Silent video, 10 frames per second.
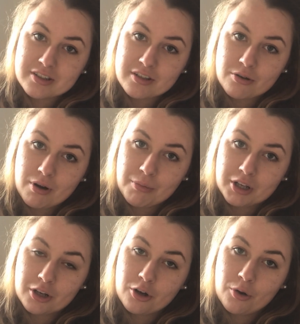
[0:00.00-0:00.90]
so I'm
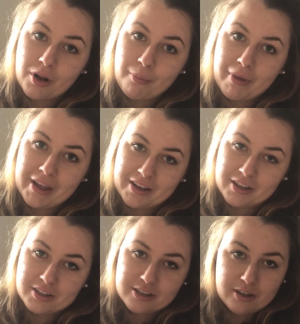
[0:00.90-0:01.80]
gonna go and
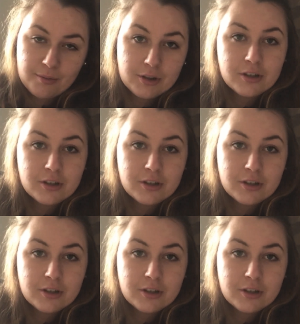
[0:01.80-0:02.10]
make some